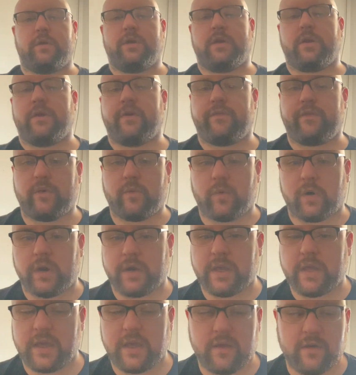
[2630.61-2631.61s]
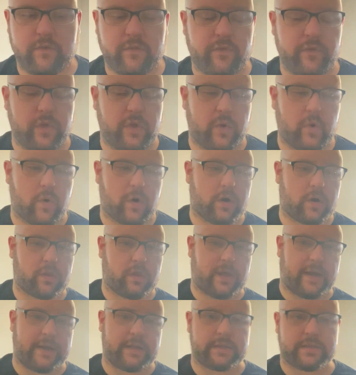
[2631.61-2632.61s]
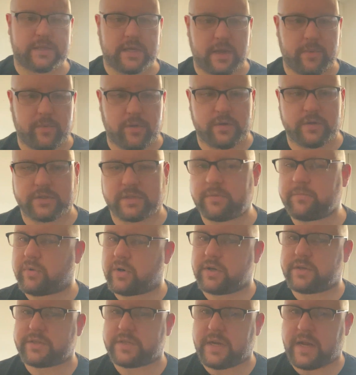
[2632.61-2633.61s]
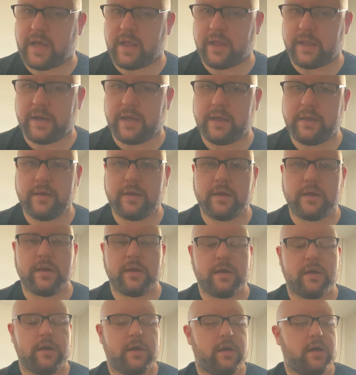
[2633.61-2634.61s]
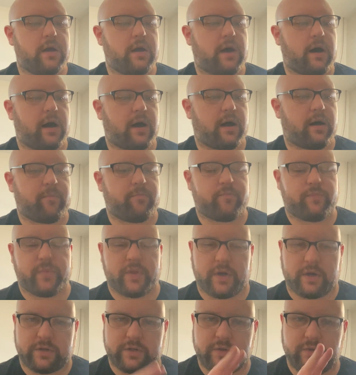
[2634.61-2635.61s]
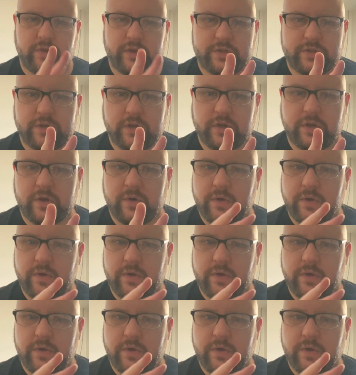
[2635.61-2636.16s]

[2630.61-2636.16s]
If you want to give your lightsaber some personality, there are two things you can do.